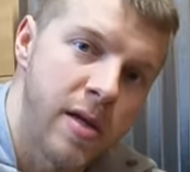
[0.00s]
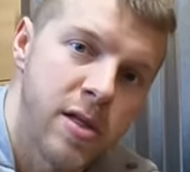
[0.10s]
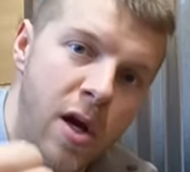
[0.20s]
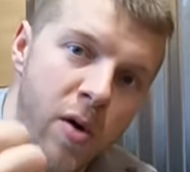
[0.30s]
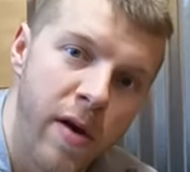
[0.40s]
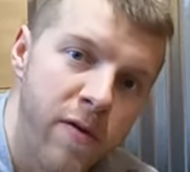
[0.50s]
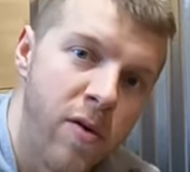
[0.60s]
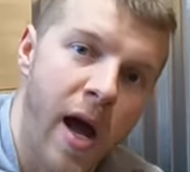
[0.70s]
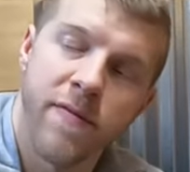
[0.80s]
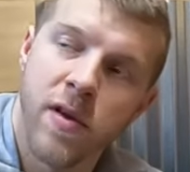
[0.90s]
So if
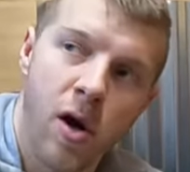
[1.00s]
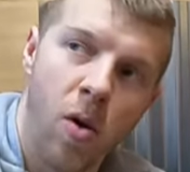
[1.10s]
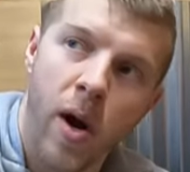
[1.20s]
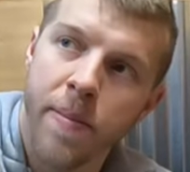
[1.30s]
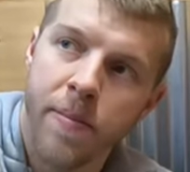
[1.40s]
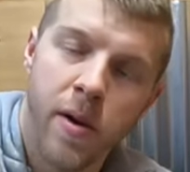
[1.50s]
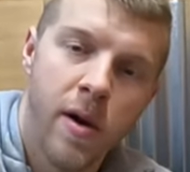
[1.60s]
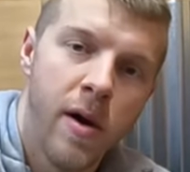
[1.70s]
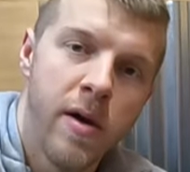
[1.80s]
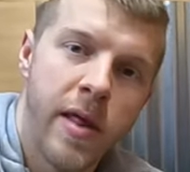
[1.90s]
you have to go up,
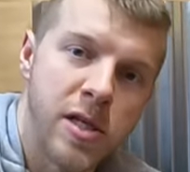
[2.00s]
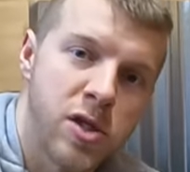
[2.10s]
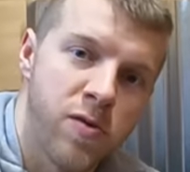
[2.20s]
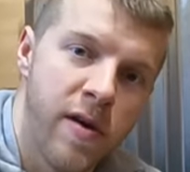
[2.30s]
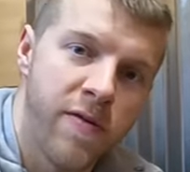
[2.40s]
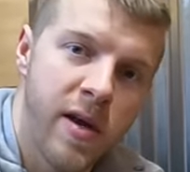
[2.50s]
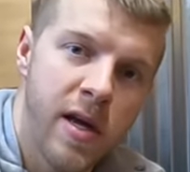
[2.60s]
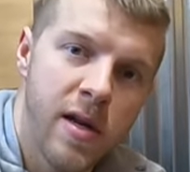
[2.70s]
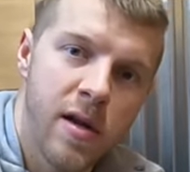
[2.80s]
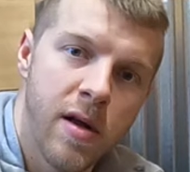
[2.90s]
that's three
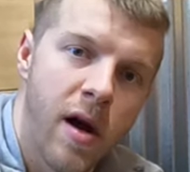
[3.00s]
feet.